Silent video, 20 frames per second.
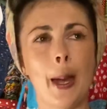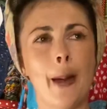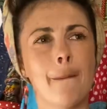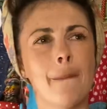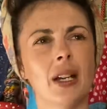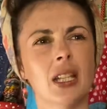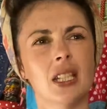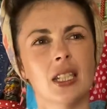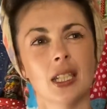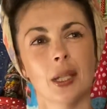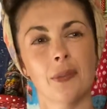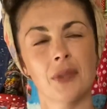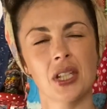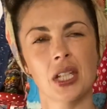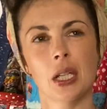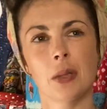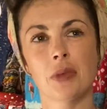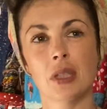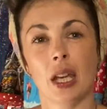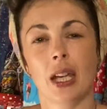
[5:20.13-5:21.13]
but
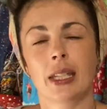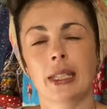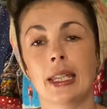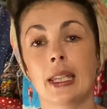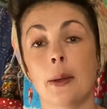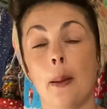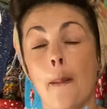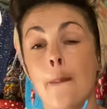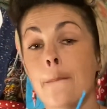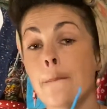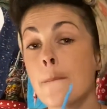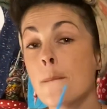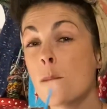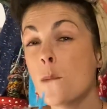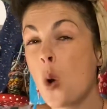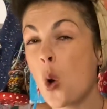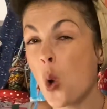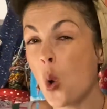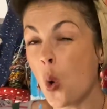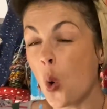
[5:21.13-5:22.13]
sometimes I need
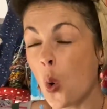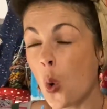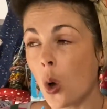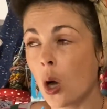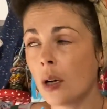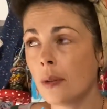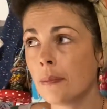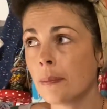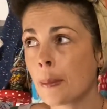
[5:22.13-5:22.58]
more,